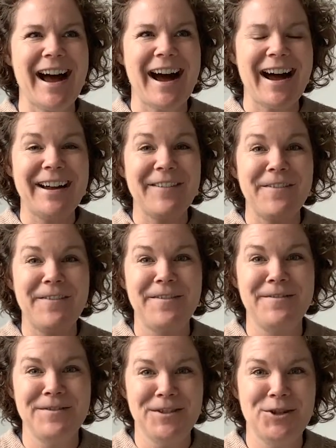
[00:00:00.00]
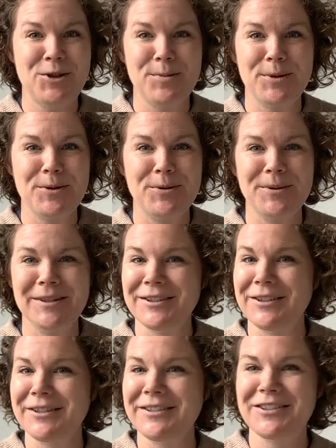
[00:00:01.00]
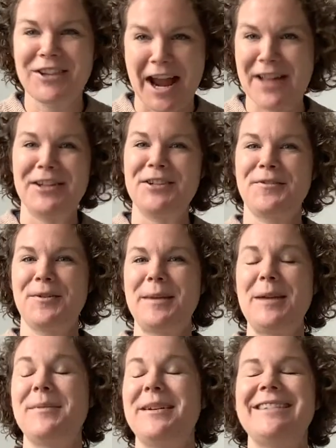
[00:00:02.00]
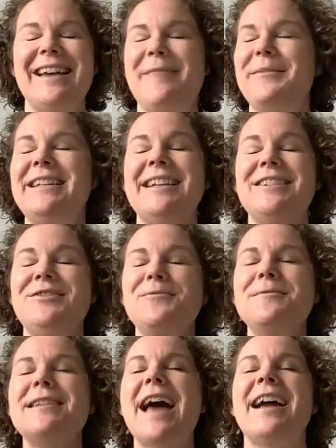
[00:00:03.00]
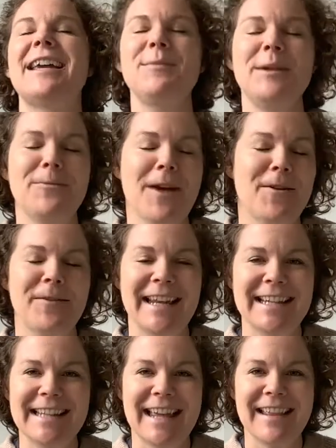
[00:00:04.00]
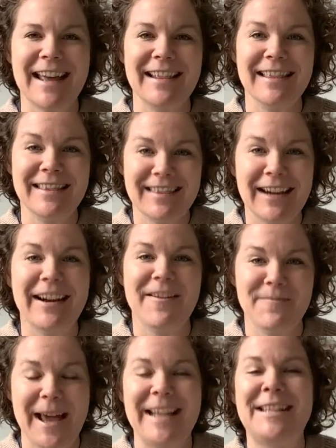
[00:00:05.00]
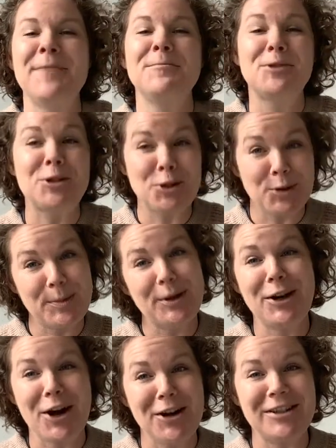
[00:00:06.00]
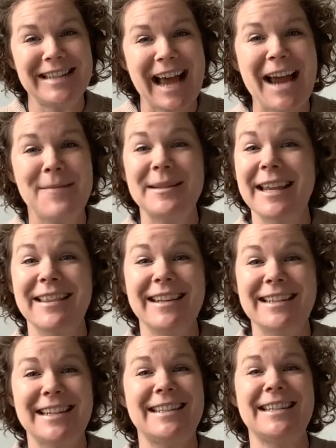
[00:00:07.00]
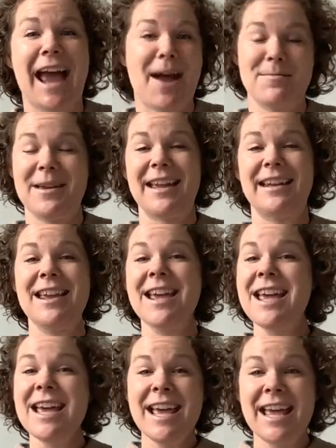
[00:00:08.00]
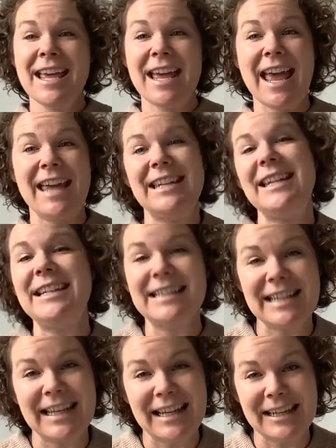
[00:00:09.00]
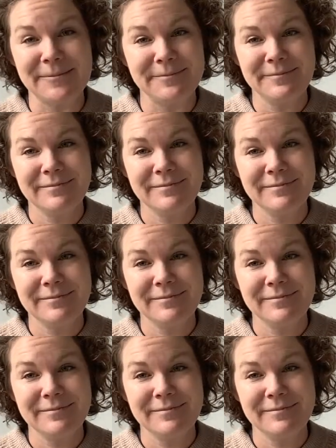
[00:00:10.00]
a super cool challenge for me. But I mean, do not get me wrong when I say that there have been some super hard times, and this has not been an easy,